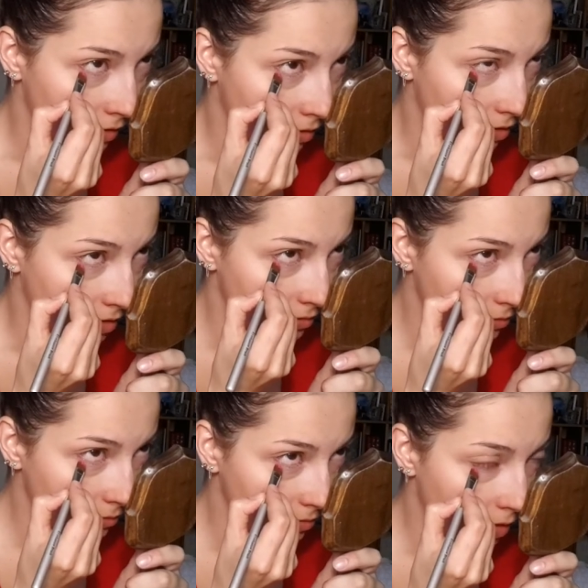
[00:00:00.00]
line,
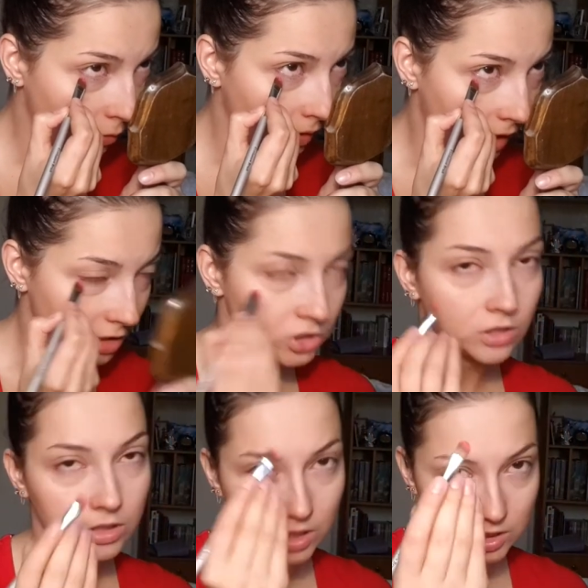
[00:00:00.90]
lower
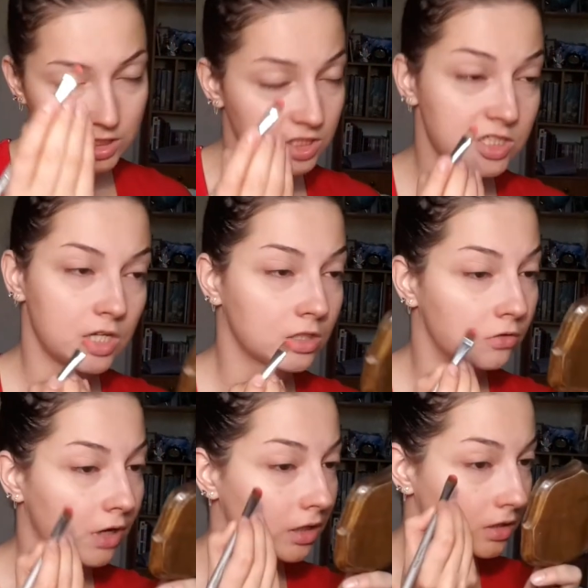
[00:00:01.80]
lash line, I did say
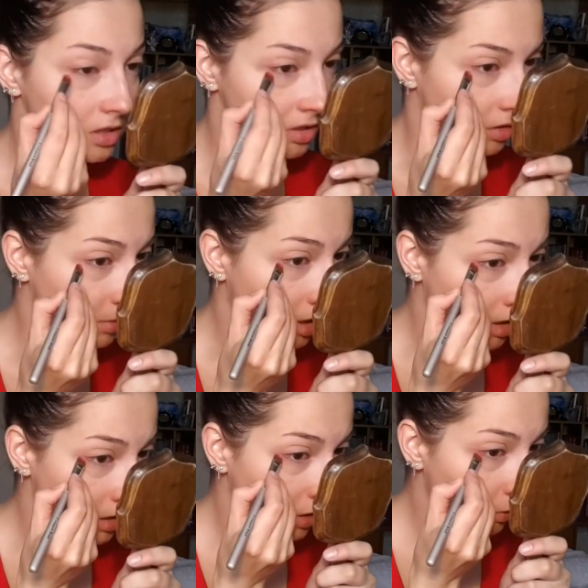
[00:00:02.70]
it correctly this time,
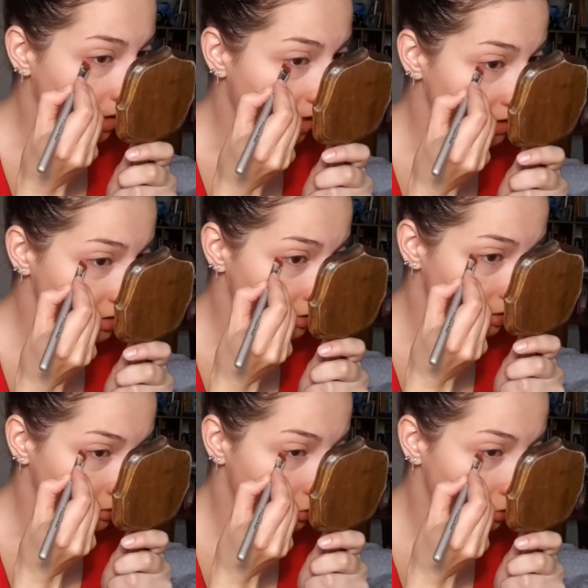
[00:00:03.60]
lower lash
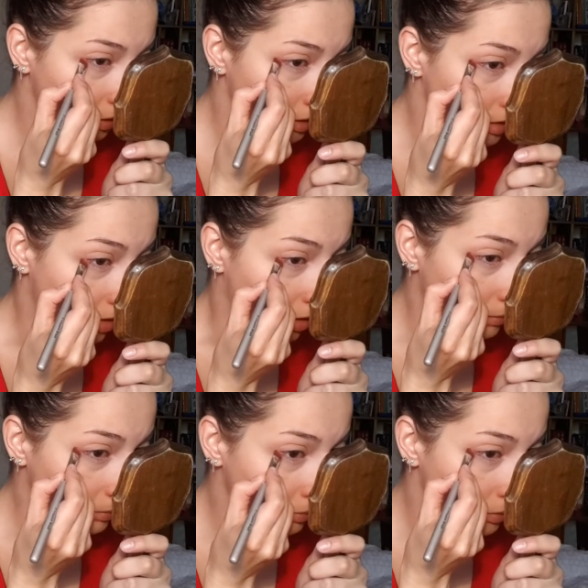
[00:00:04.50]
line and drawing it
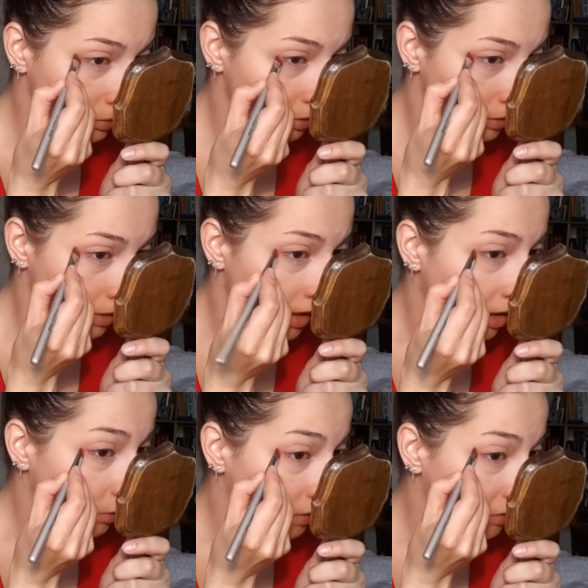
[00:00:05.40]
up.
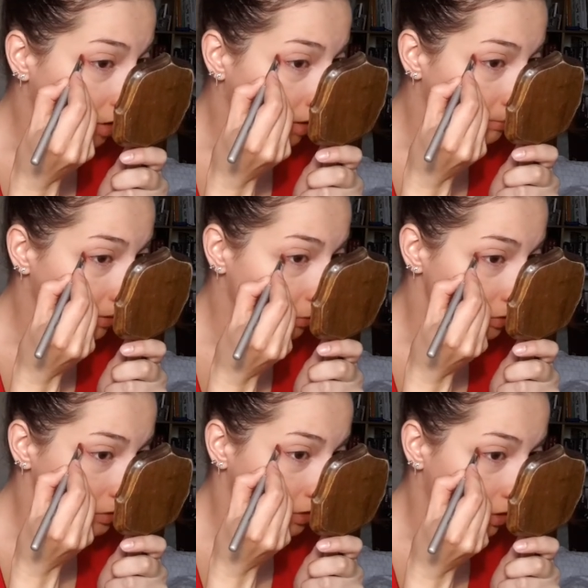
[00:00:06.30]
However up I
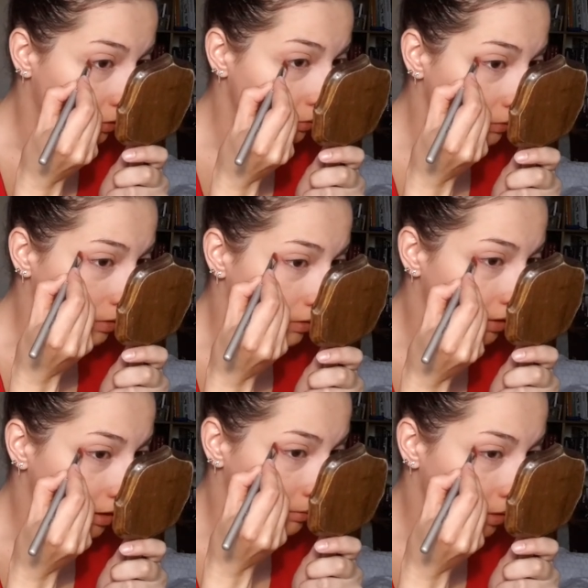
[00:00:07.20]
want to go,
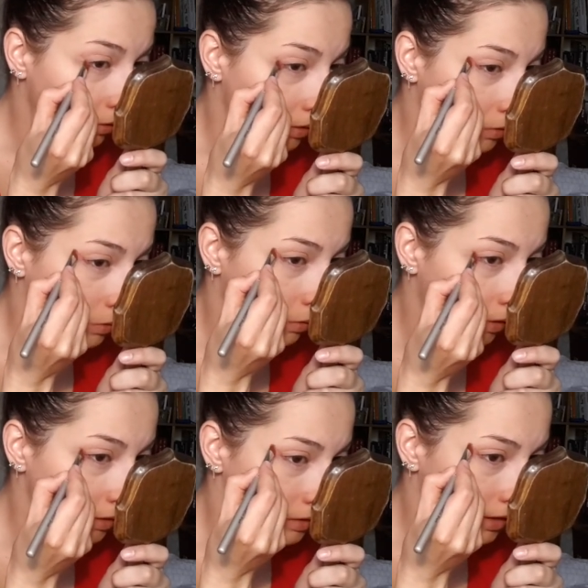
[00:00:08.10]
I am going
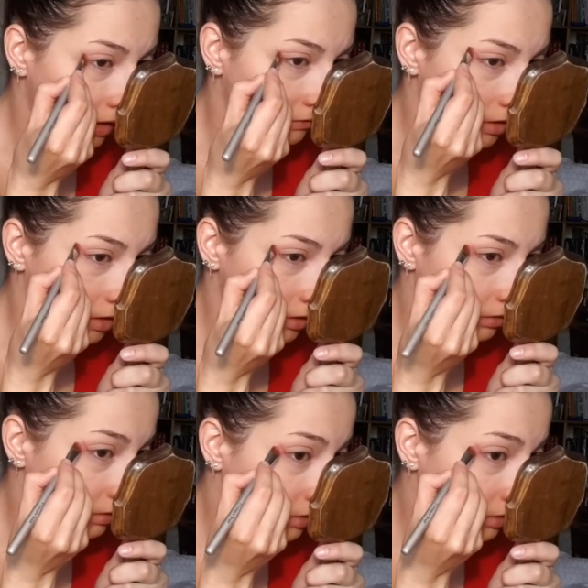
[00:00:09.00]
quite heavy,